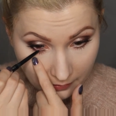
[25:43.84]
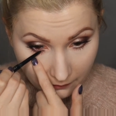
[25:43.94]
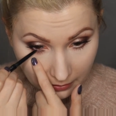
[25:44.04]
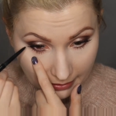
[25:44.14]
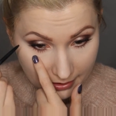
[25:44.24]

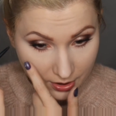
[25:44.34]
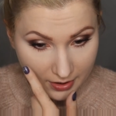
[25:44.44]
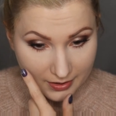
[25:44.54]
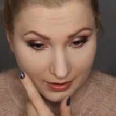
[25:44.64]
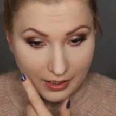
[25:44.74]
with
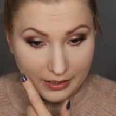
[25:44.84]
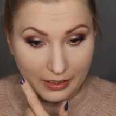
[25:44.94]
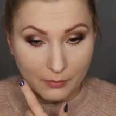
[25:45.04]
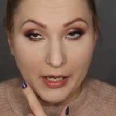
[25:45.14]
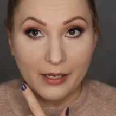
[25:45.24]
lashes, I
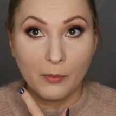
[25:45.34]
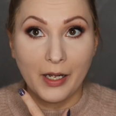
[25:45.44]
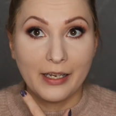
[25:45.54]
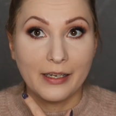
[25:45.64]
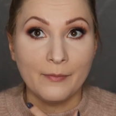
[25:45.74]
can make
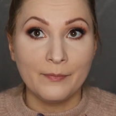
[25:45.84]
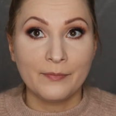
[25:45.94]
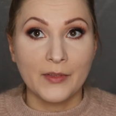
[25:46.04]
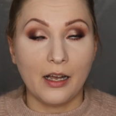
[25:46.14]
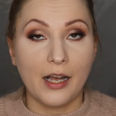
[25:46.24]
my
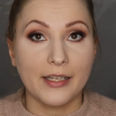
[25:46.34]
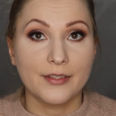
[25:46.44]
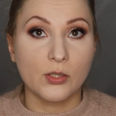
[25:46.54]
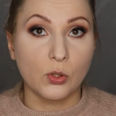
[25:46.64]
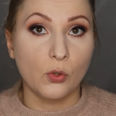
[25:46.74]

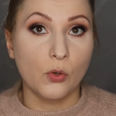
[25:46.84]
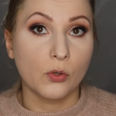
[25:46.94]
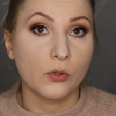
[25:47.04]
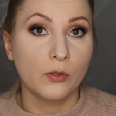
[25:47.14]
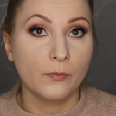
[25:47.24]
eyes
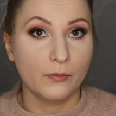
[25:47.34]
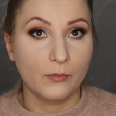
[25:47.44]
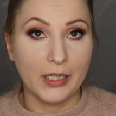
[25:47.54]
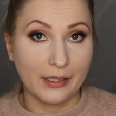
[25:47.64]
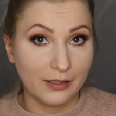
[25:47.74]
look
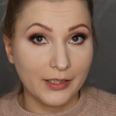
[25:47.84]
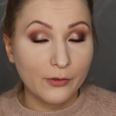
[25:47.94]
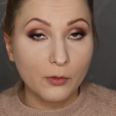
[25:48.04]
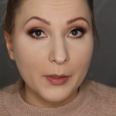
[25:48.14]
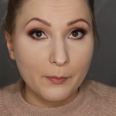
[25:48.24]
like a
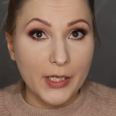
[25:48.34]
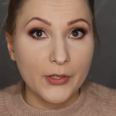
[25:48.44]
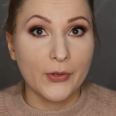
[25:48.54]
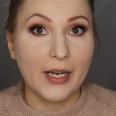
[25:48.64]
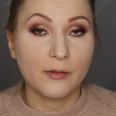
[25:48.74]
little bit
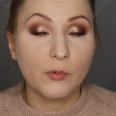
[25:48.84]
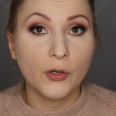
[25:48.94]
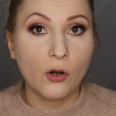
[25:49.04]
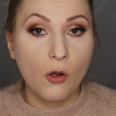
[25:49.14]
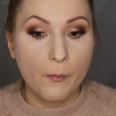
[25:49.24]
bigger and
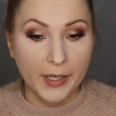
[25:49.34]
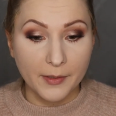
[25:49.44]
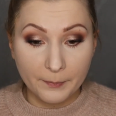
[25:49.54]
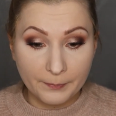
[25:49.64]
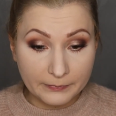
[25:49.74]
more
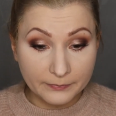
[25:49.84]
open.